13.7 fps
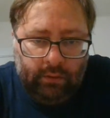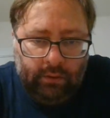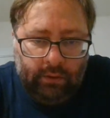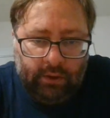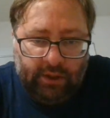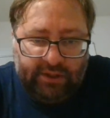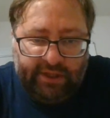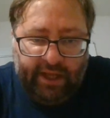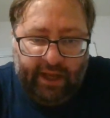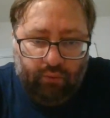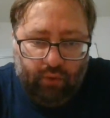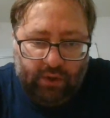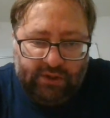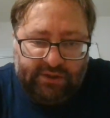Because he
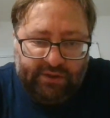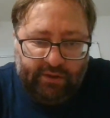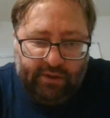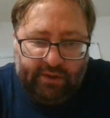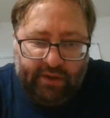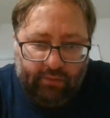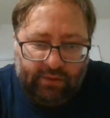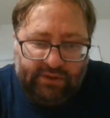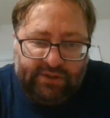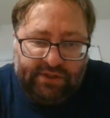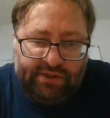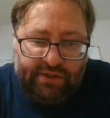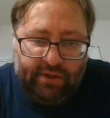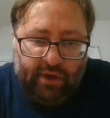had one student that was
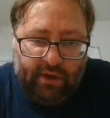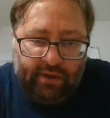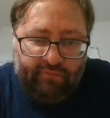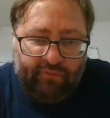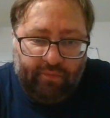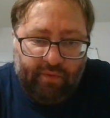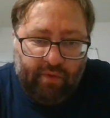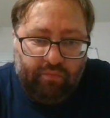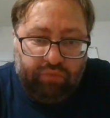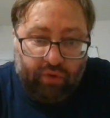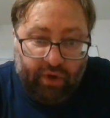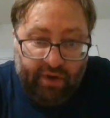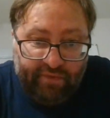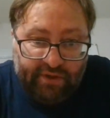stuck from the
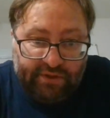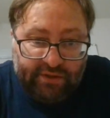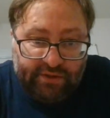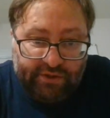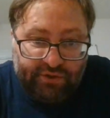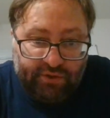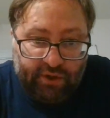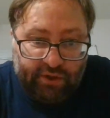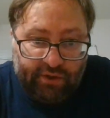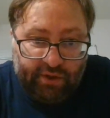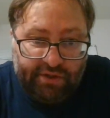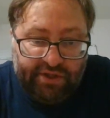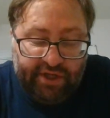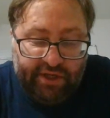previous
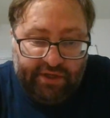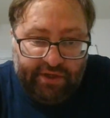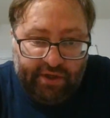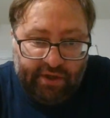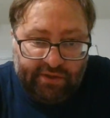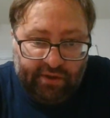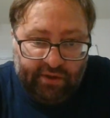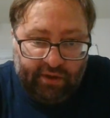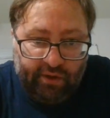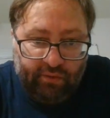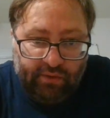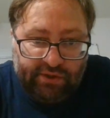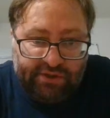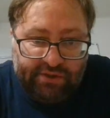instructor 10 years earlier,
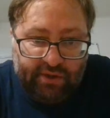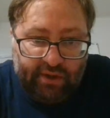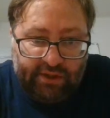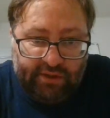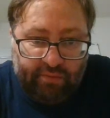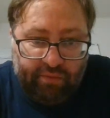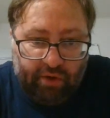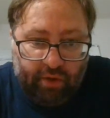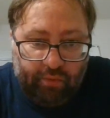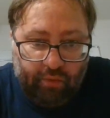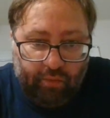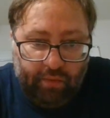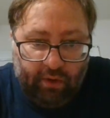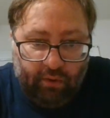was stuck as a
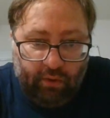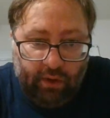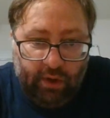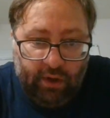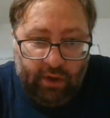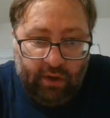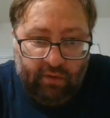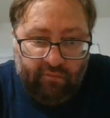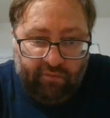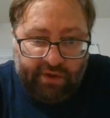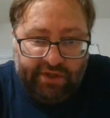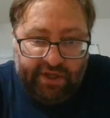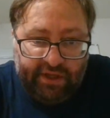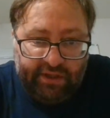purple belt for
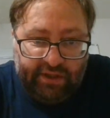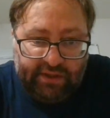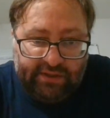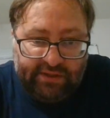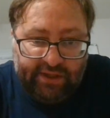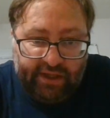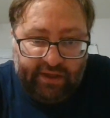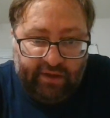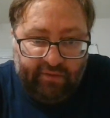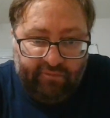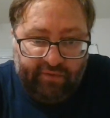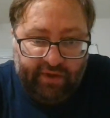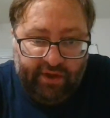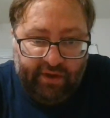10
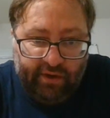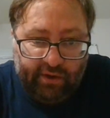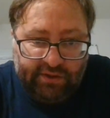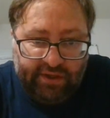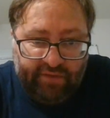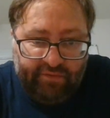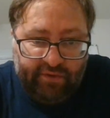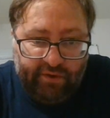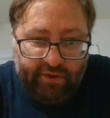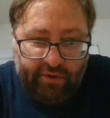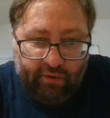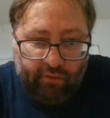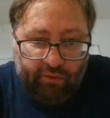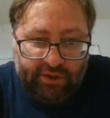consecutive years, even though
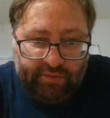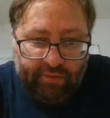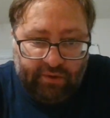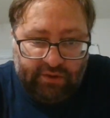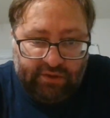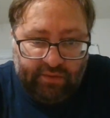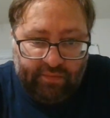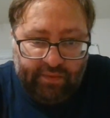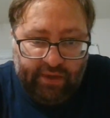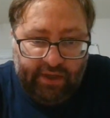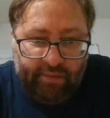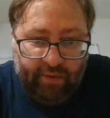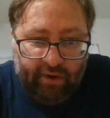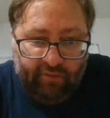you're only supposed to
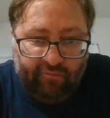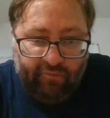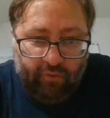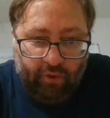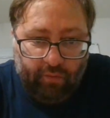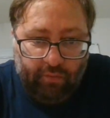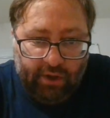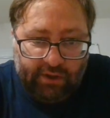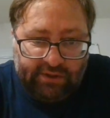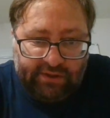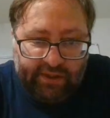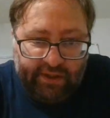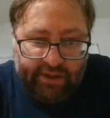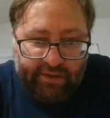need about 4
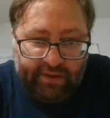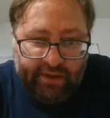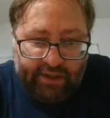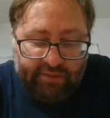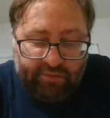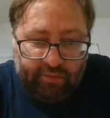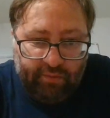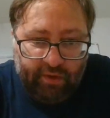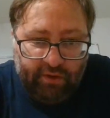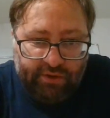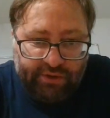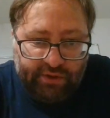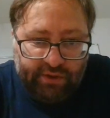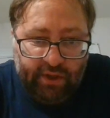months to get the next
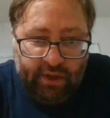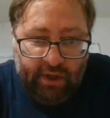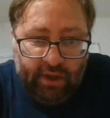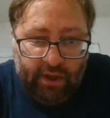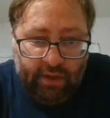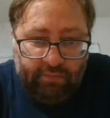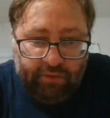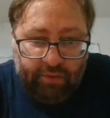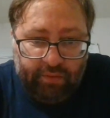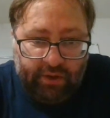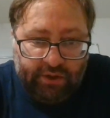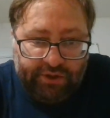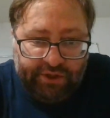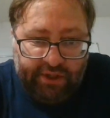promotion. But
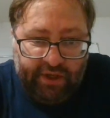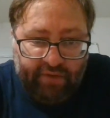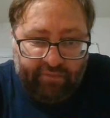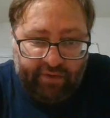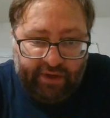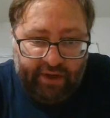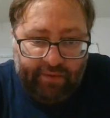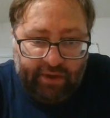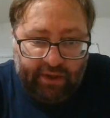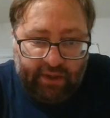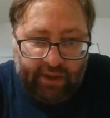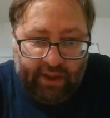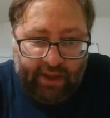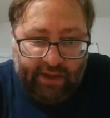because she never came to
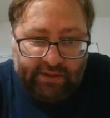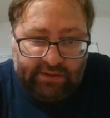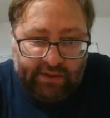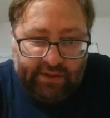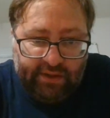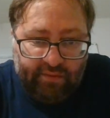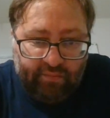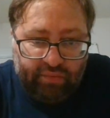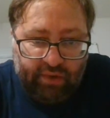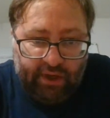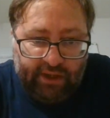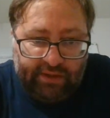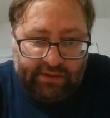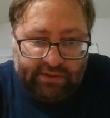class and didn't
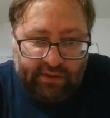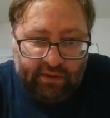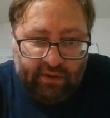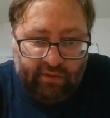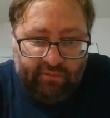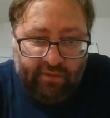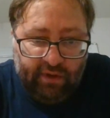practice enough